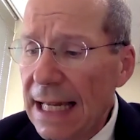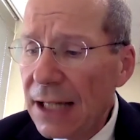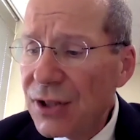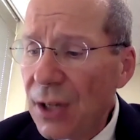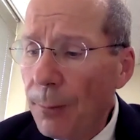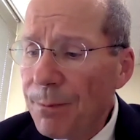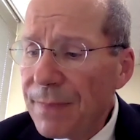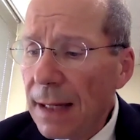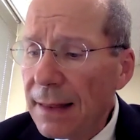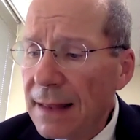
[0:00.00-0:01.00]
So
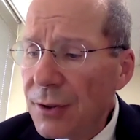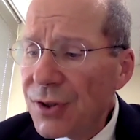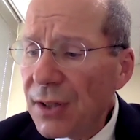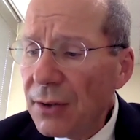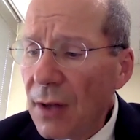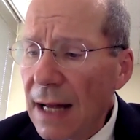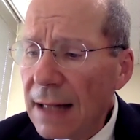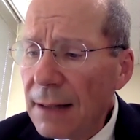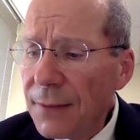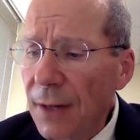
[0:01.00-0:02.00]
there's a
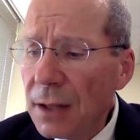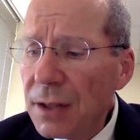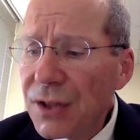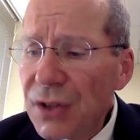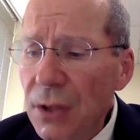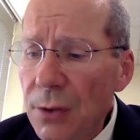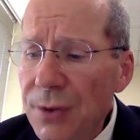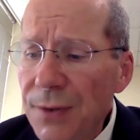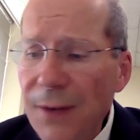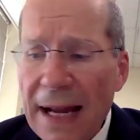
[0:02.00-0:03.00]
lot of
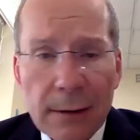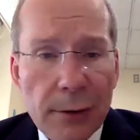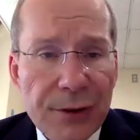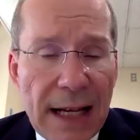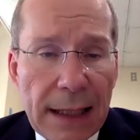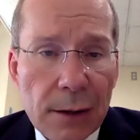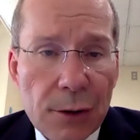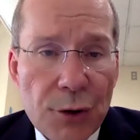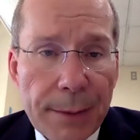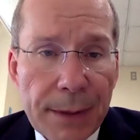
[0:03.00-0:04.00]
undisclosed factors that
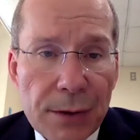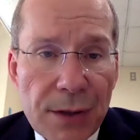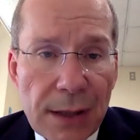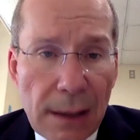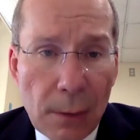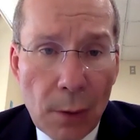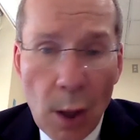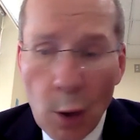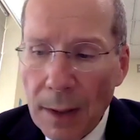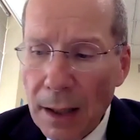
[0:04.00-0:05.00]
contribute to
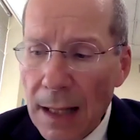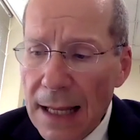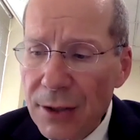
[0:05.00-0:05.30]
glaucoma.